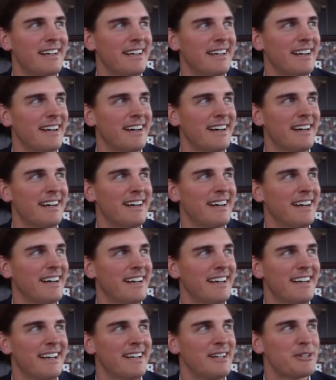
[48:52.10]
you know,
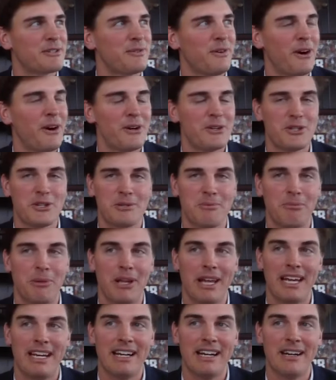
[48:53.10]

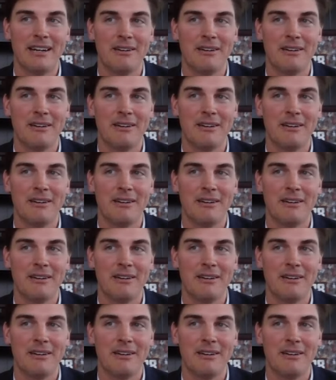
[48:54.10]
Bielema,